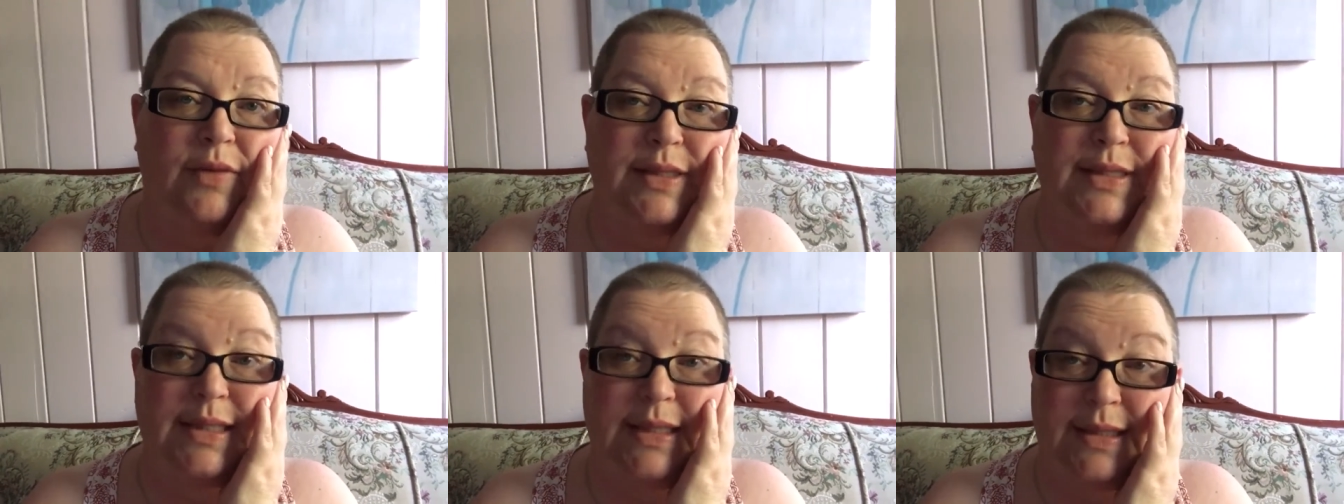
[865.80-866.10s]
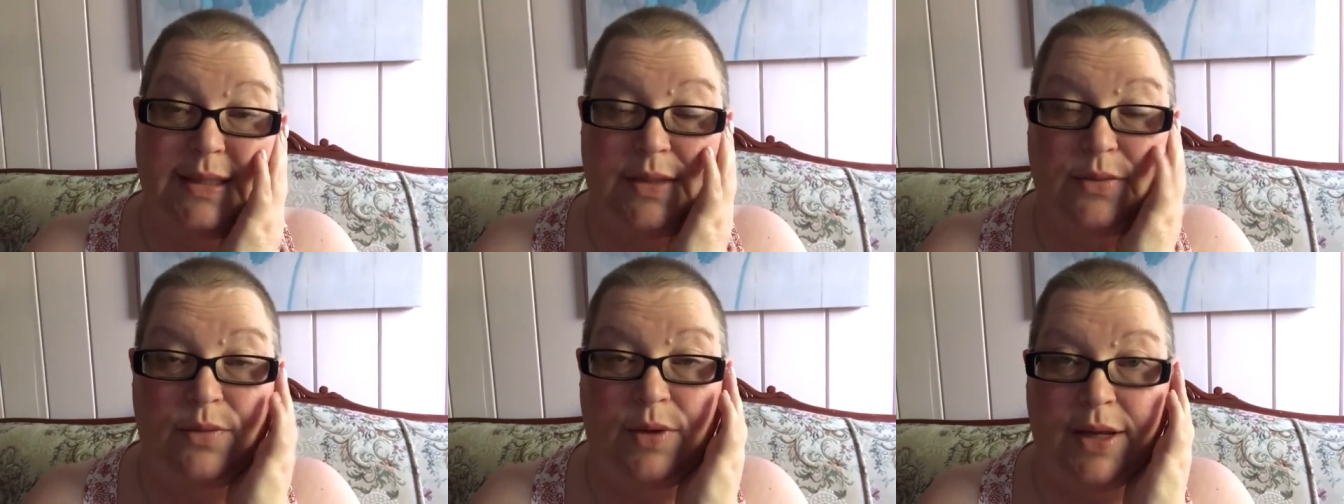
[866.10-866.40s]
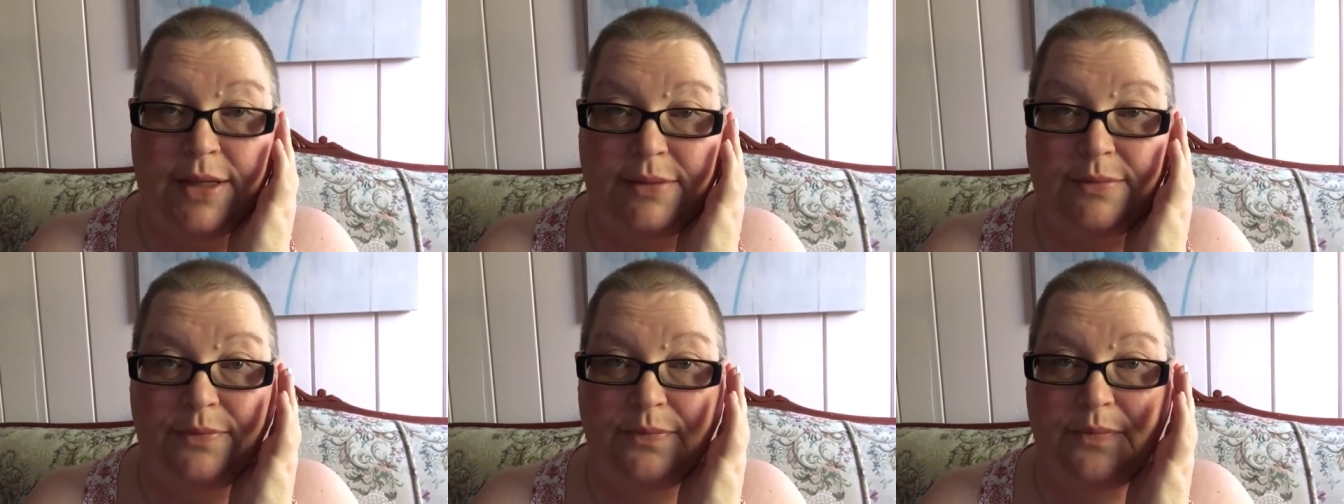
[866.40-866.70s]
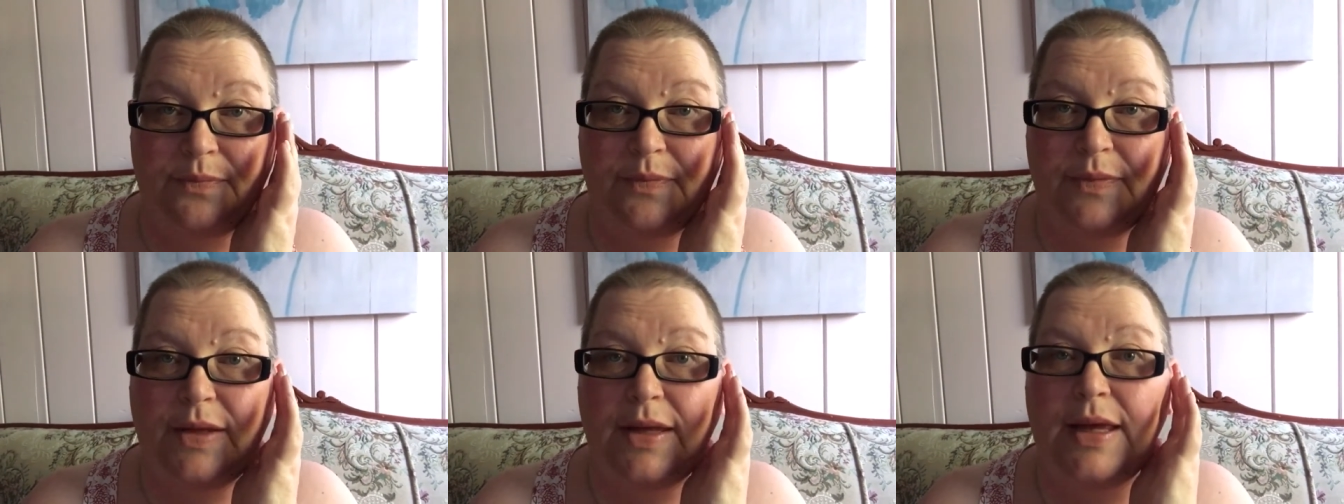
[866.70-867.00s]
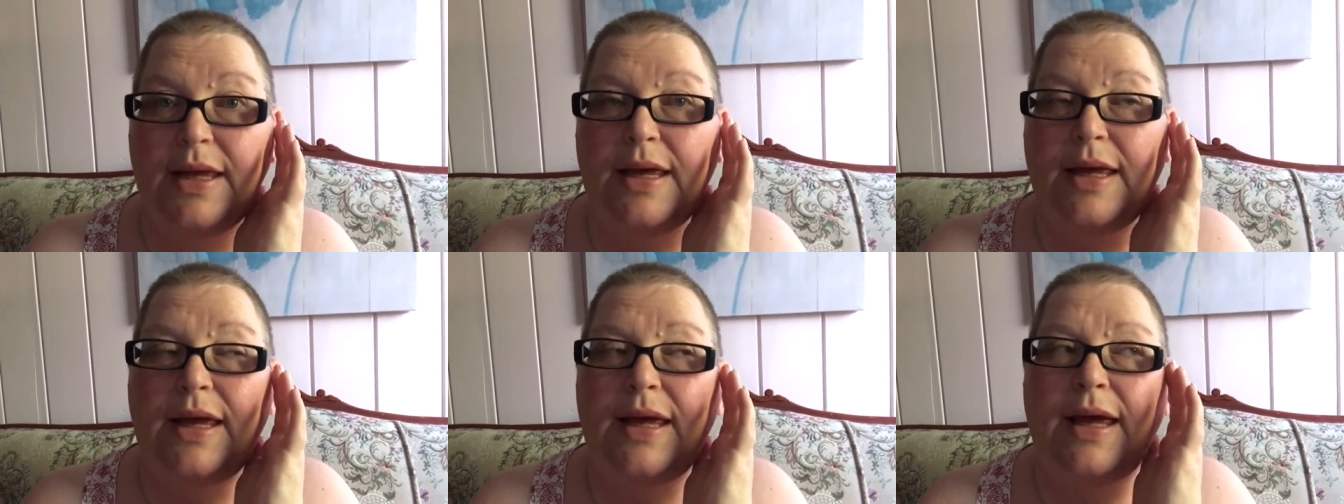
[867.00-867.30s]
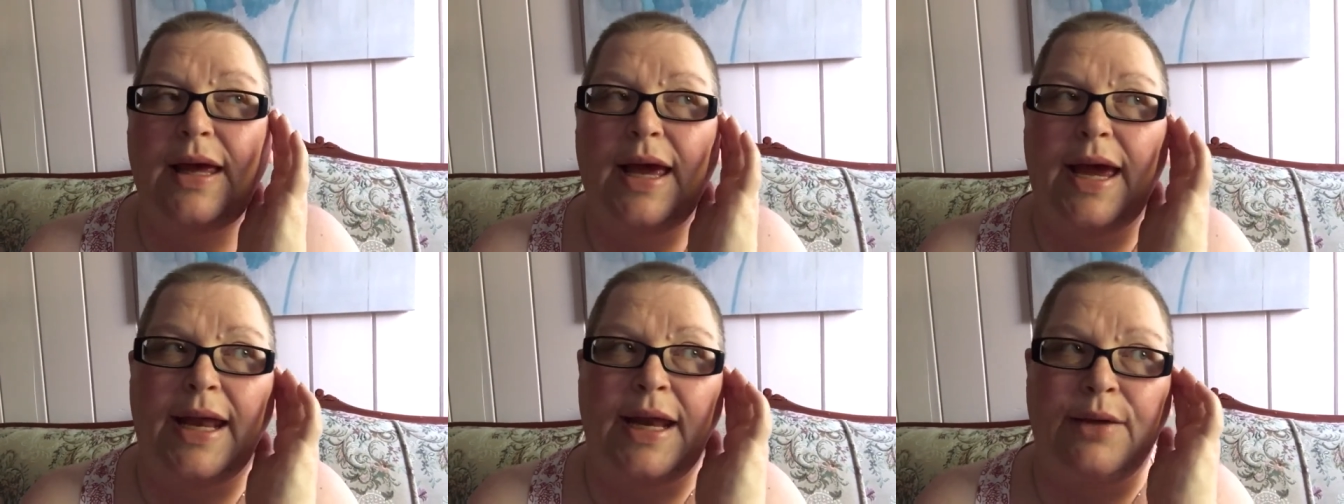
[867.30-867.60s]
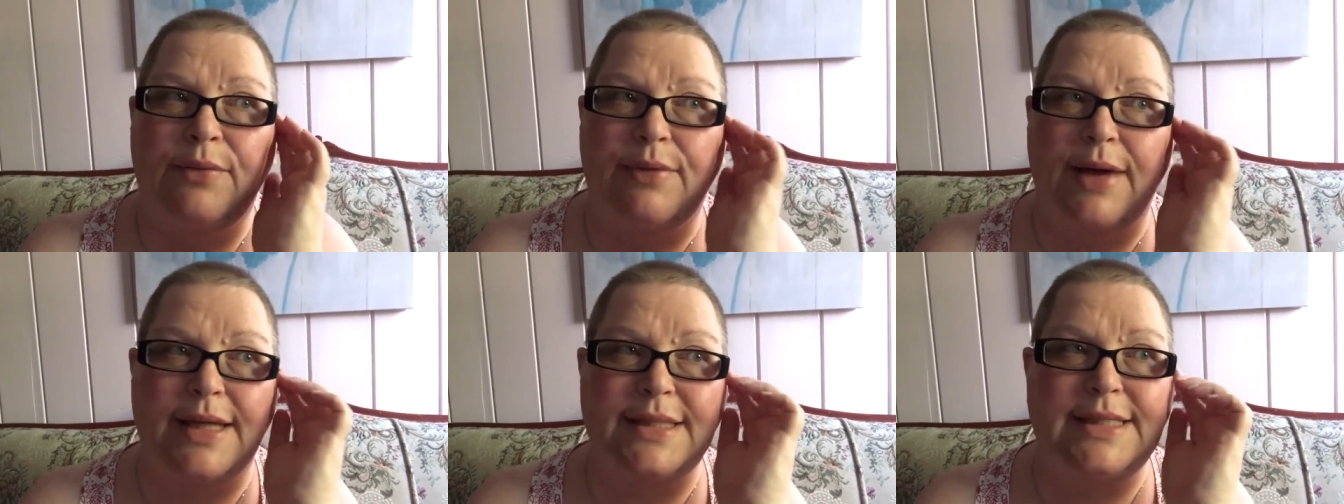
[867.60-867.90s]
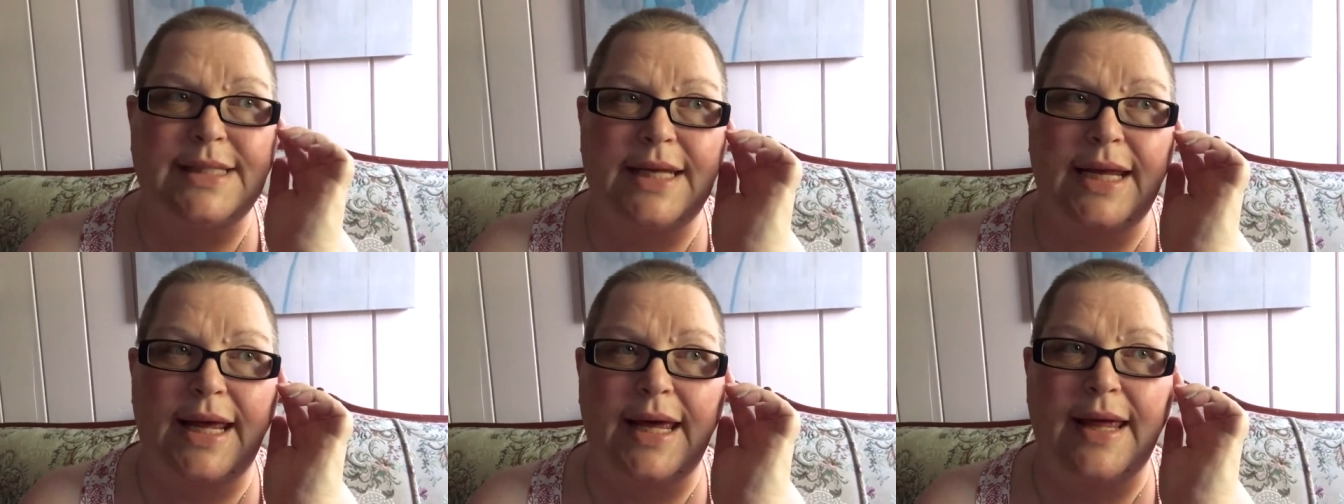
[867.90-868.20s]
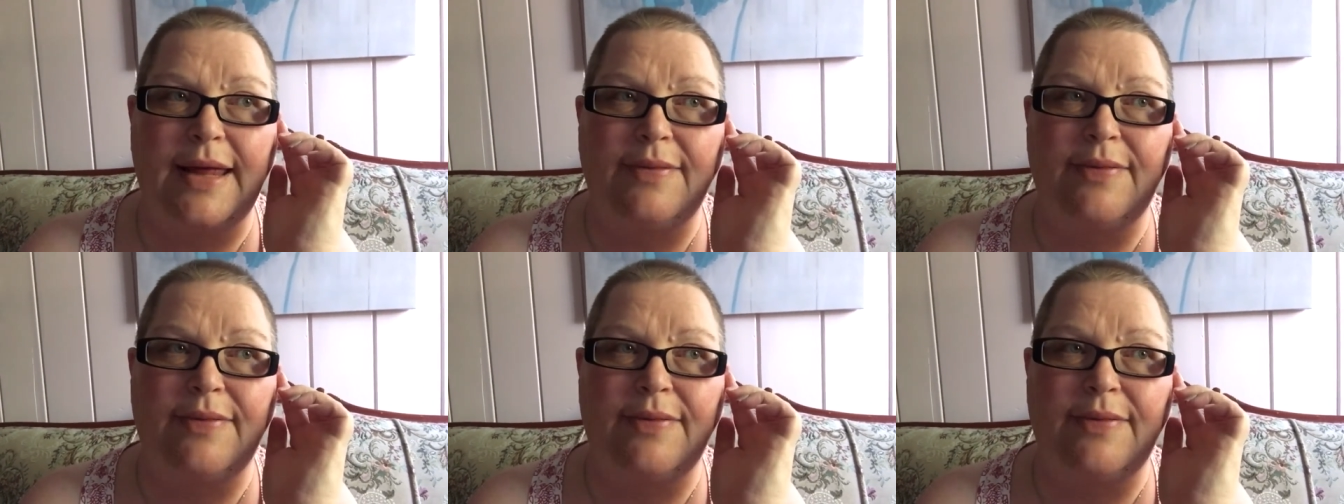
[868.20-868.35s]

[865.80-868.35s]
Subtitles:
season 1. And I read today